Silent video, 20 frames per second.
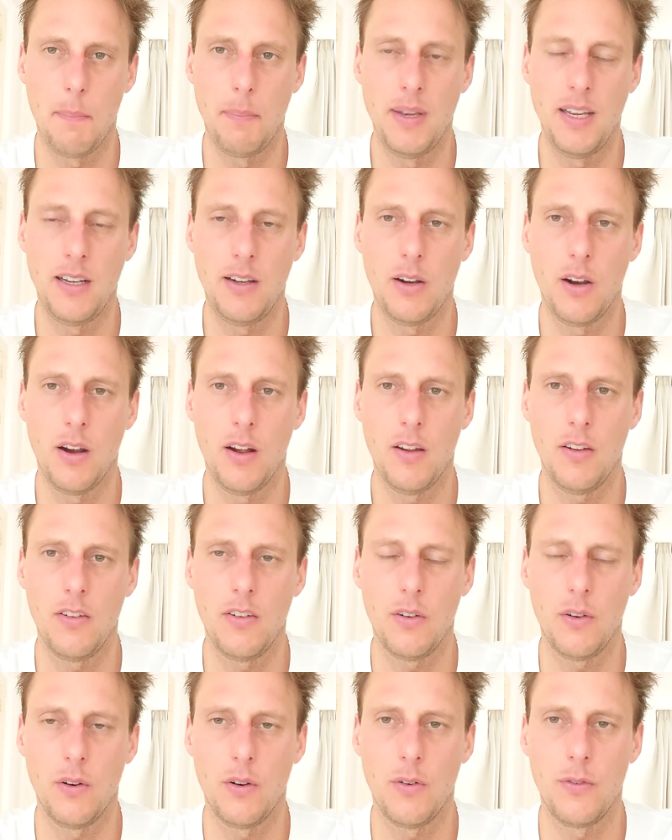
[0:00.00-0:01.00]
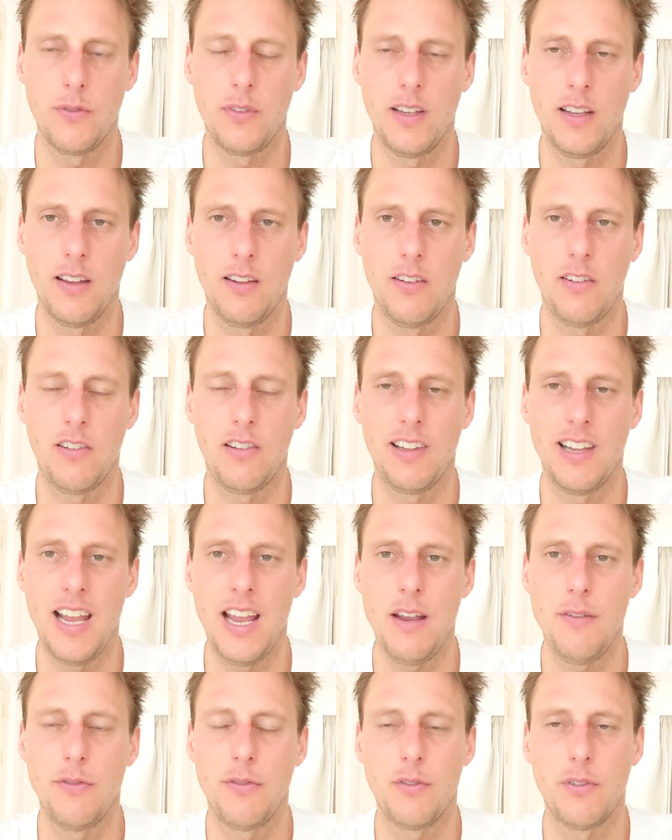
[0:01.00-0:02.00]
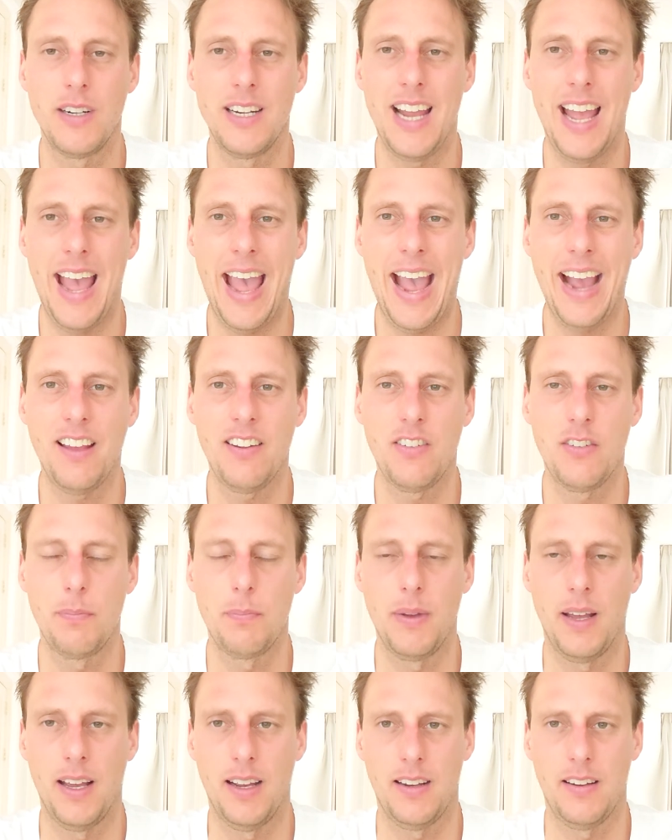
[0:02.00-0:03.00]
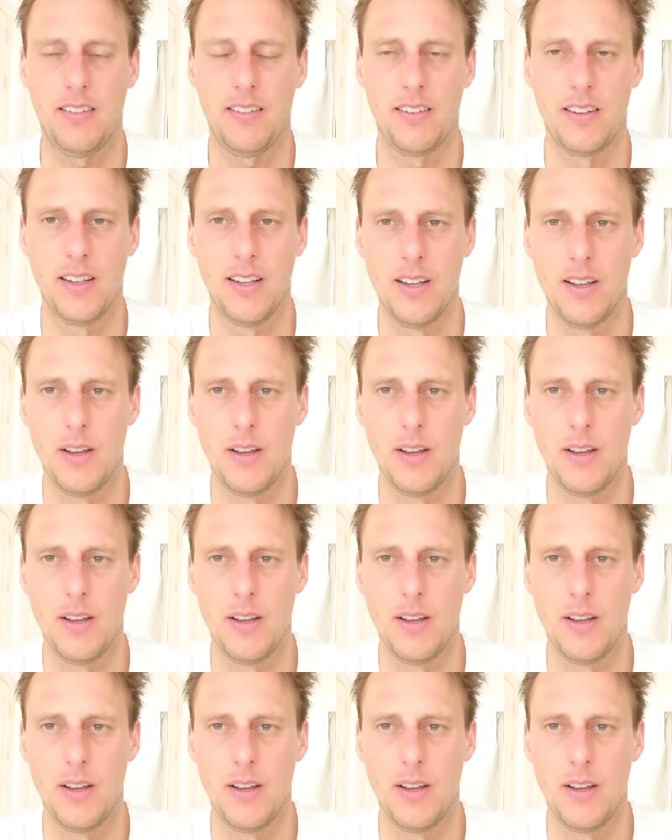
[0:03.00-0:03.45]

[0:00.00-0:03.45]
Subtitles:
because of this slavery aspects,